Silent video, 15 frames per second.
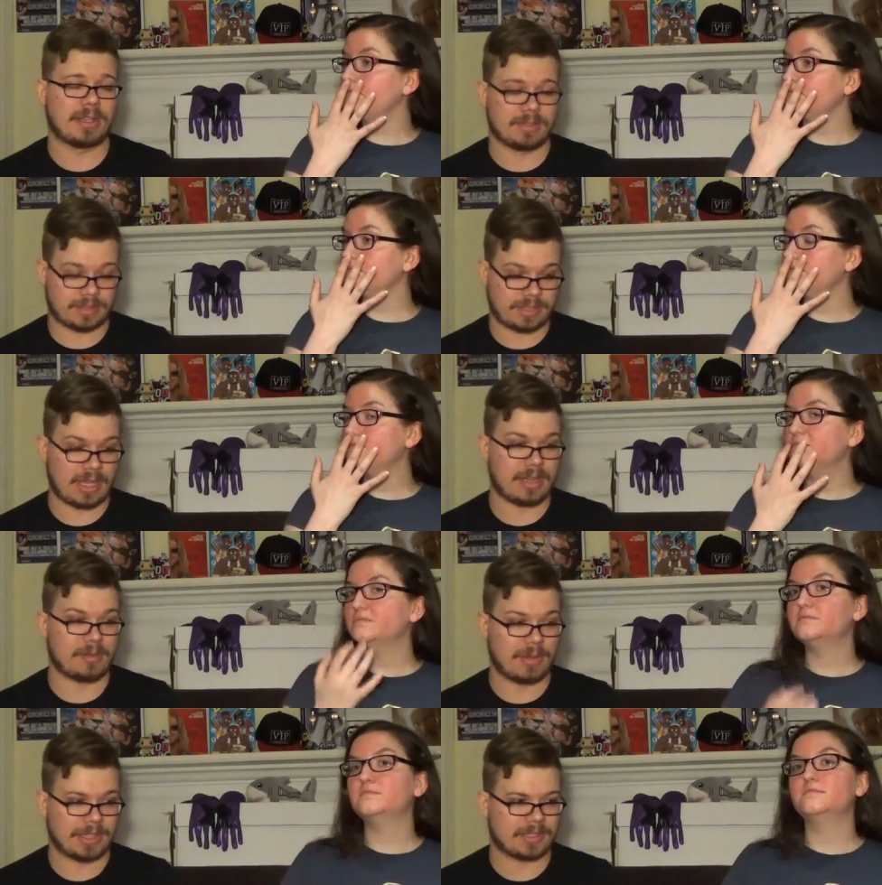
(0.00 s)

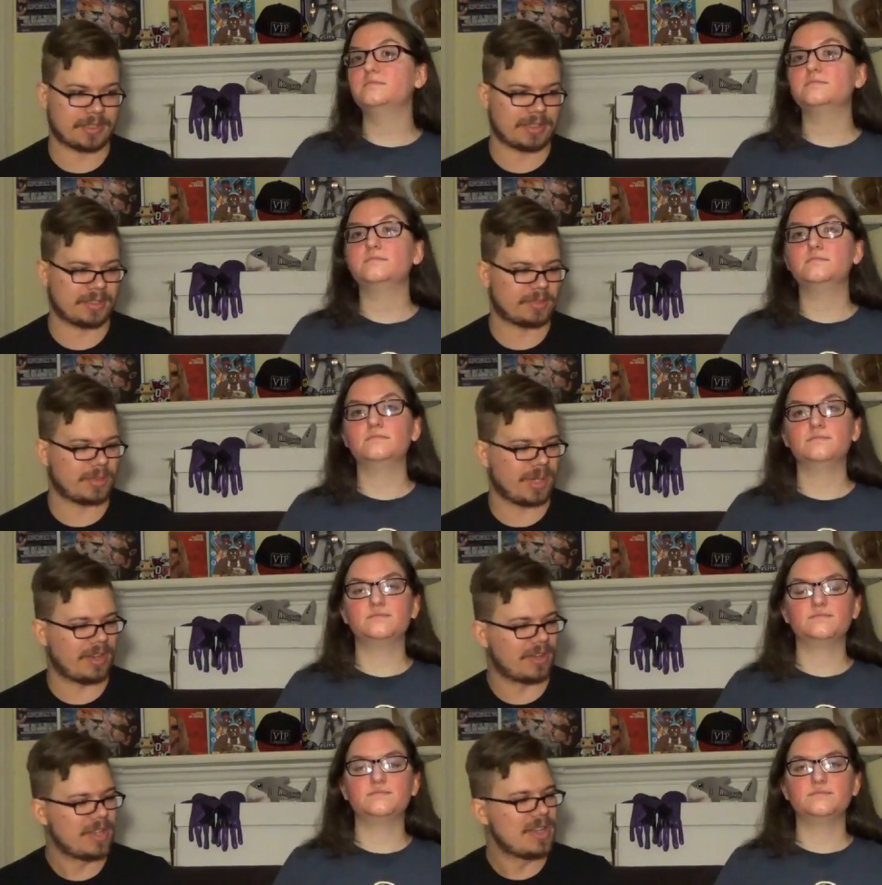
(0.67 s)
Speaker 1: excited about this as
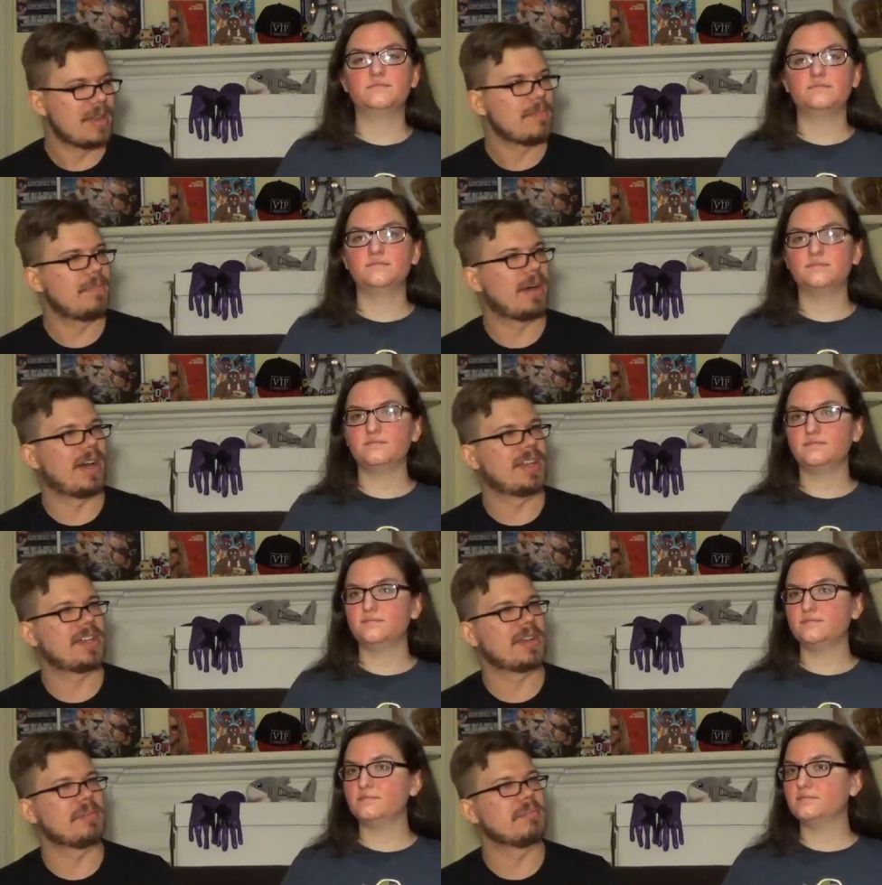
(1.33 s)
well,
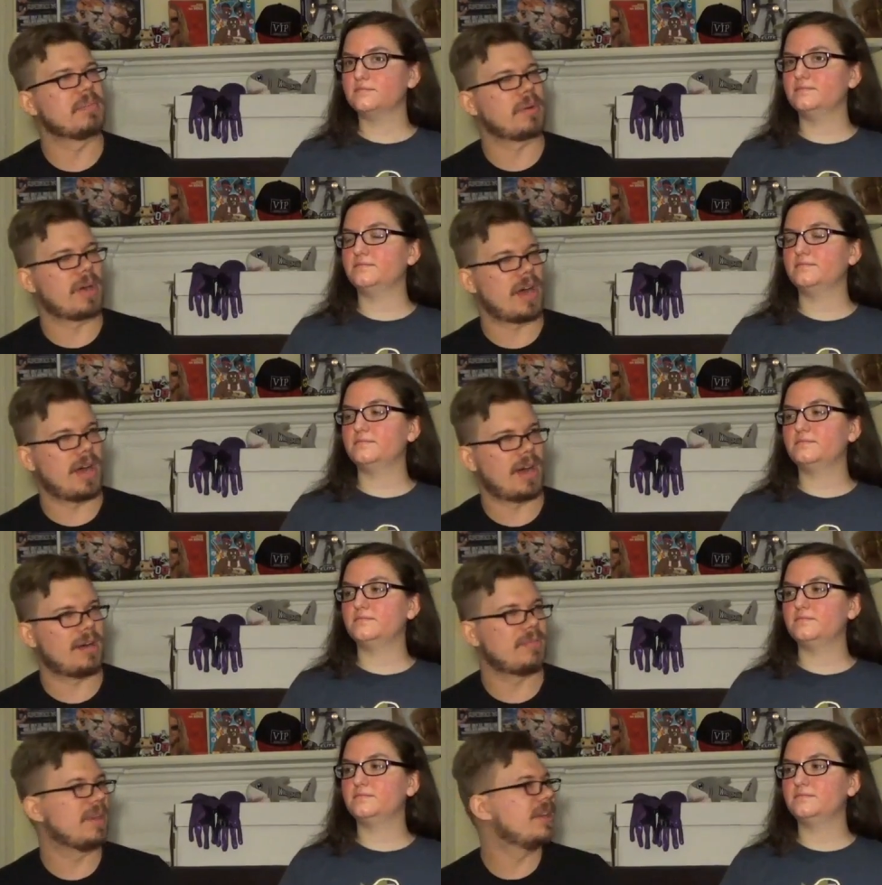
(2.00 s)
but
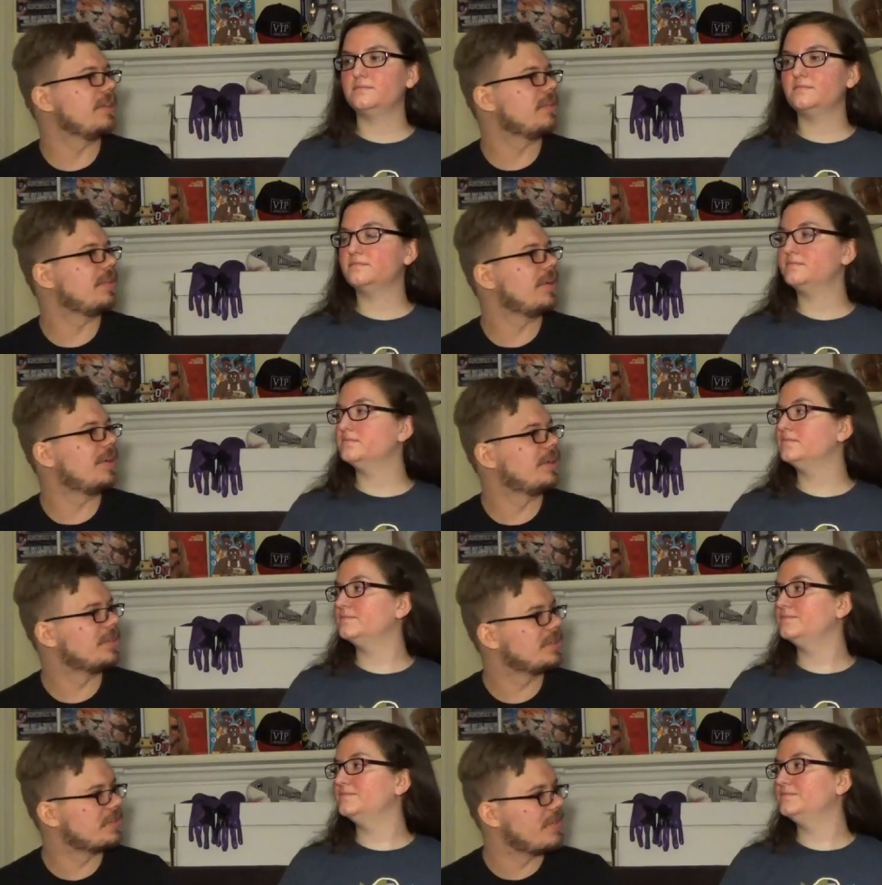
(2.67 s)
Bram and
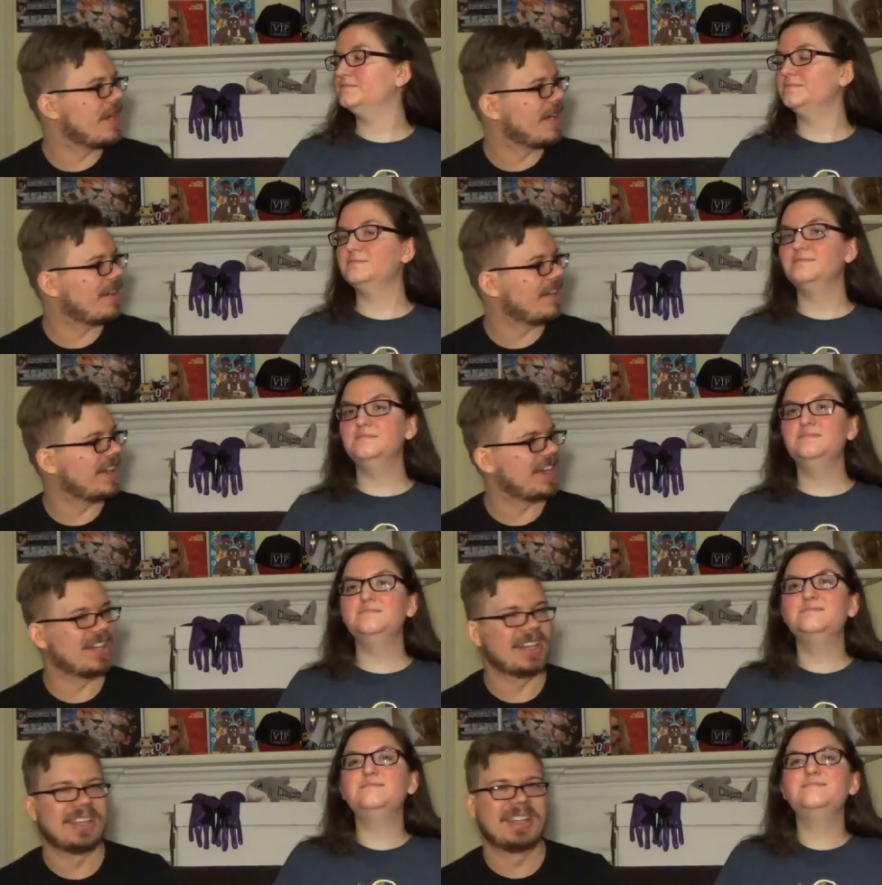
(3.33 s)

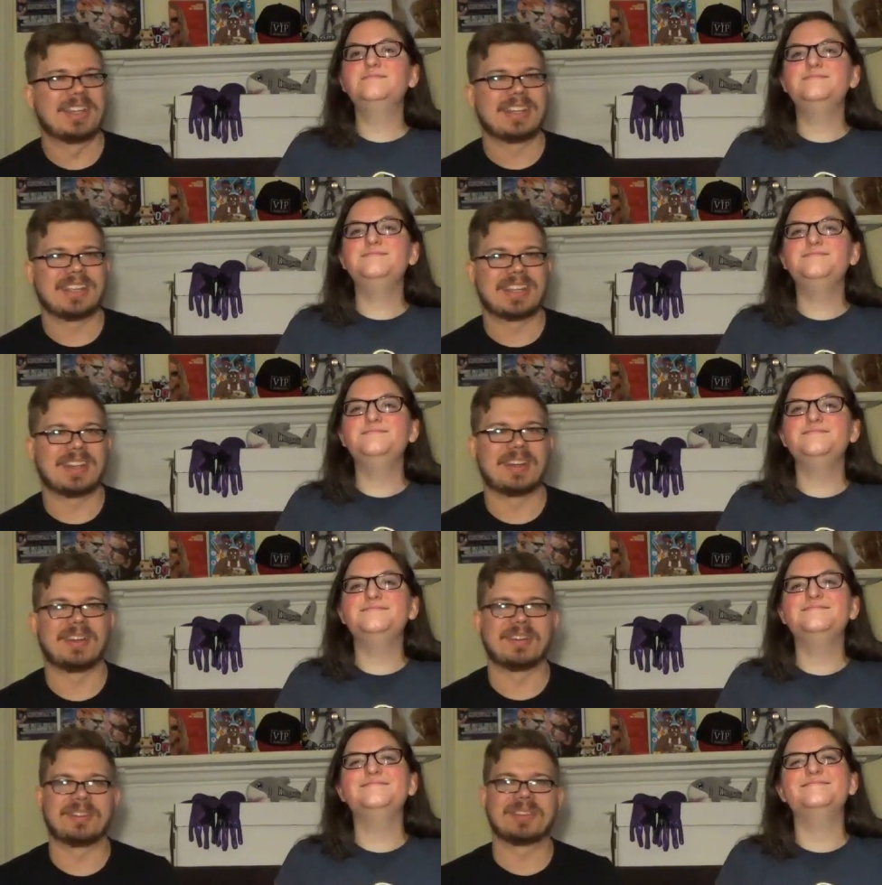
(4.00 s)
Rosemary, you
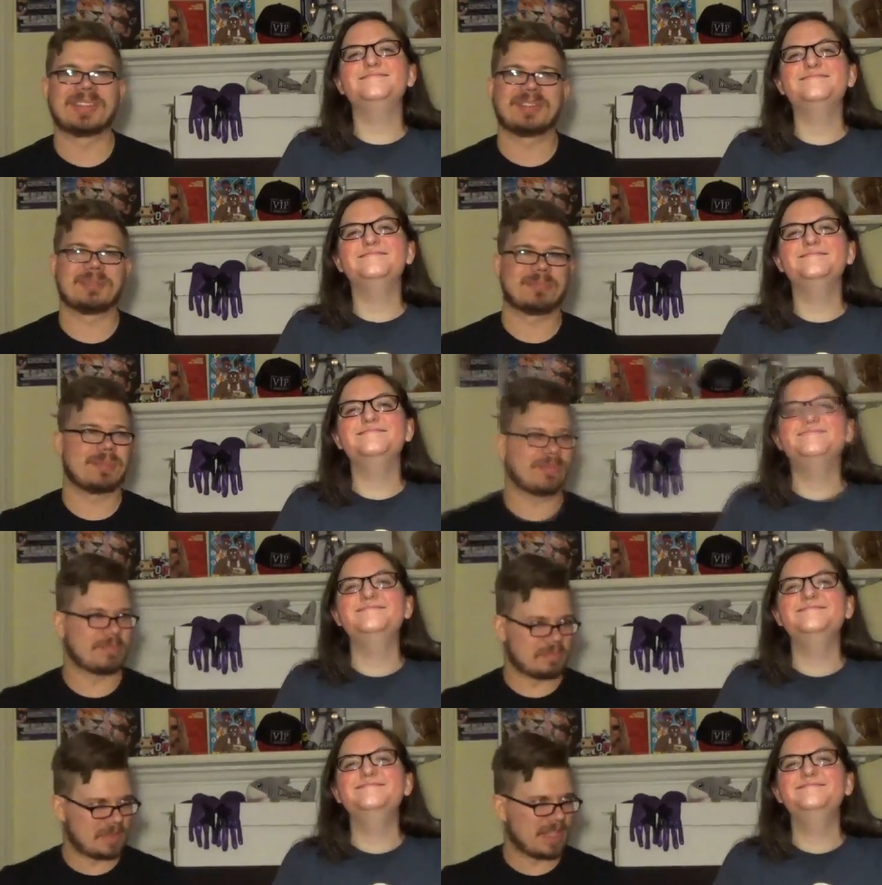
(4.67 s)
know,
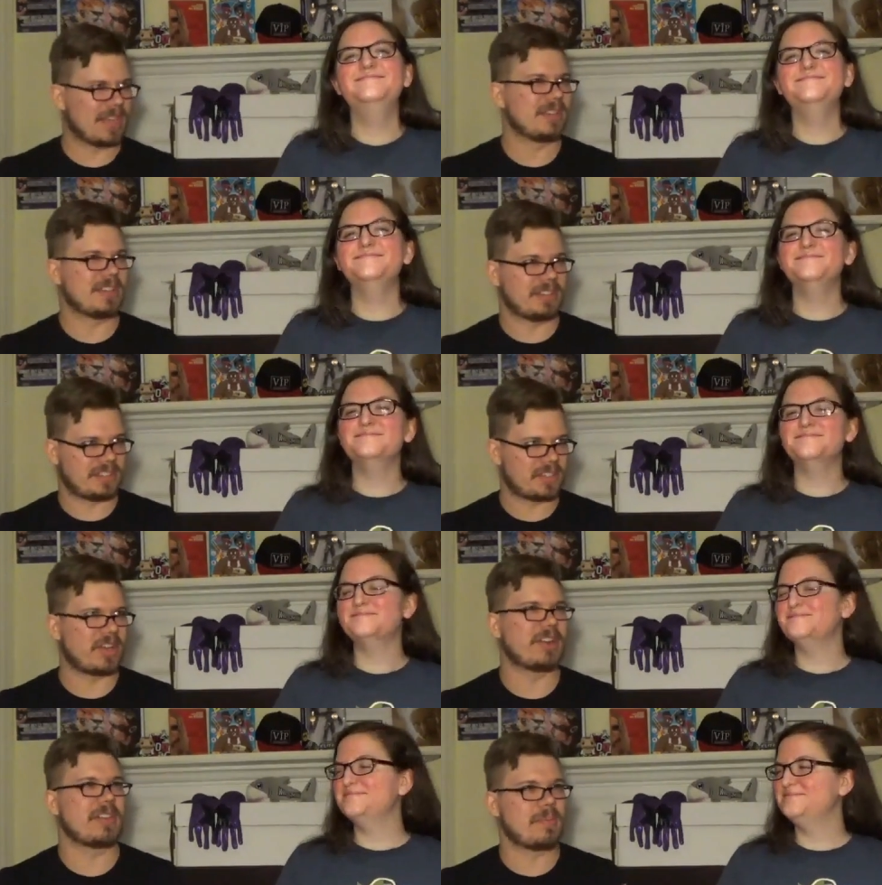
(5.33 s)
they, they
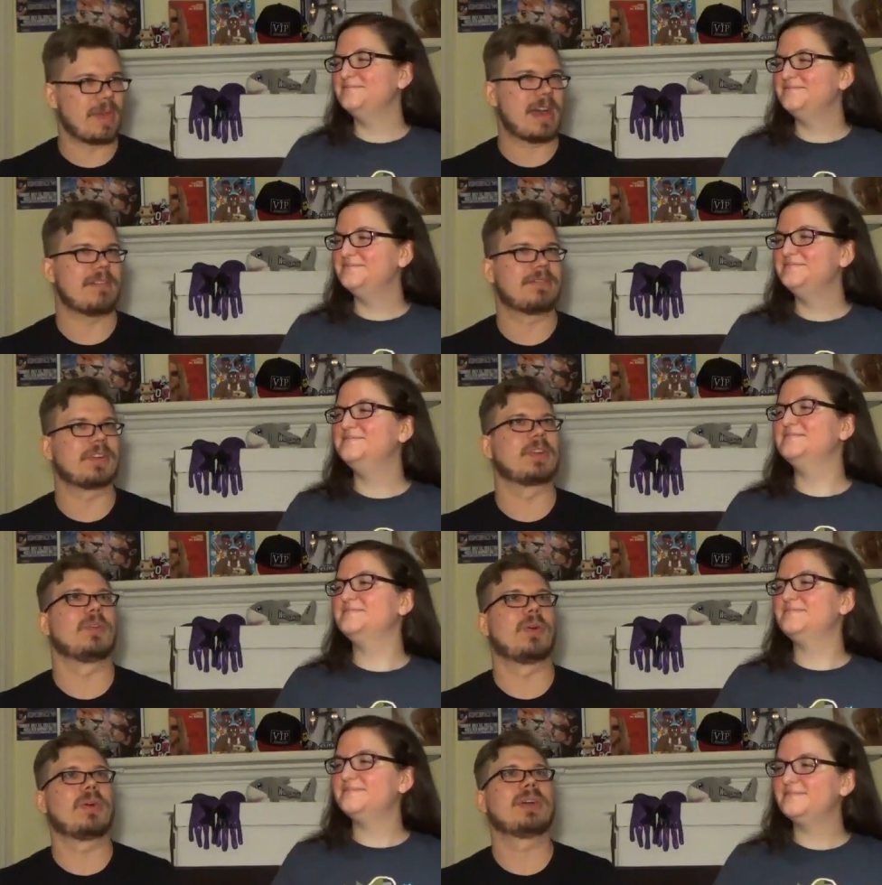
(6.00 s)
started the Bound for
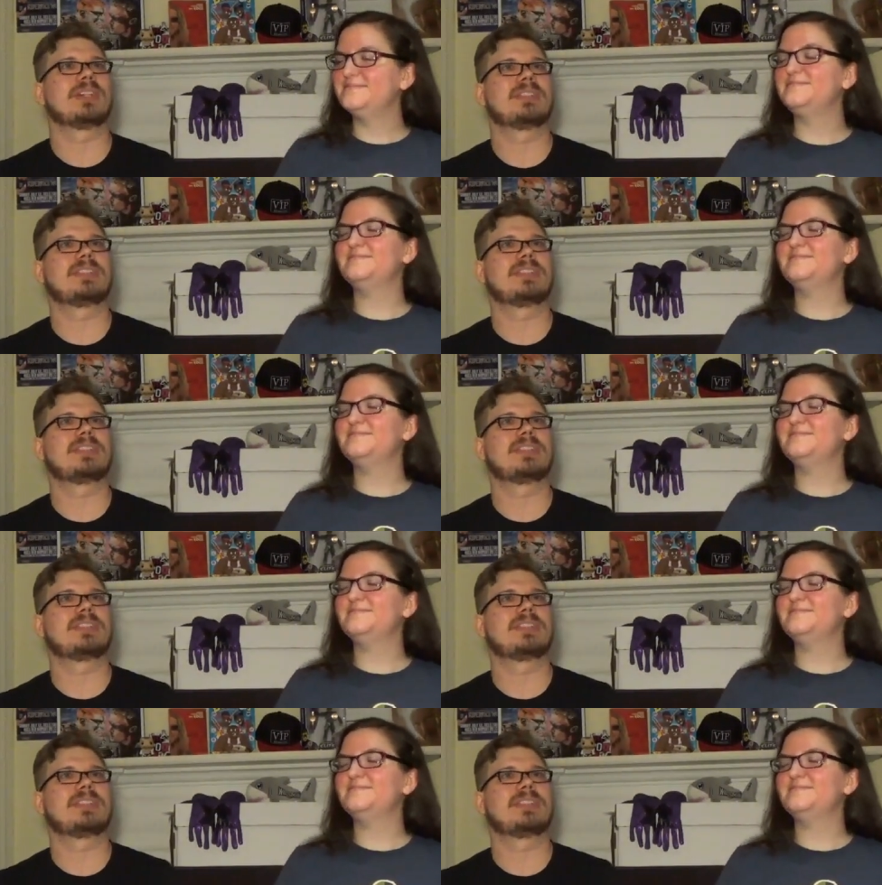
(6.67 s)
Glory